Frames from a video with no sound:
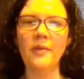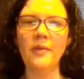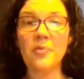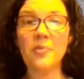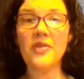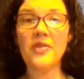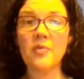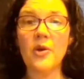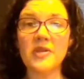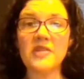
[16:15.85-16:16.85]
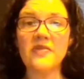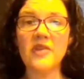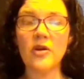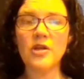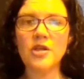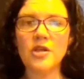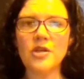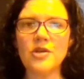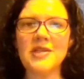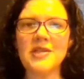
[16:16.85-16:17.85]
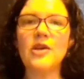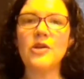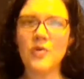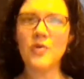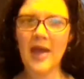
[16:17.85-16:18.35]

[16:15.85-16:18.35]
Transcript: Can you separate the components of the orange juice?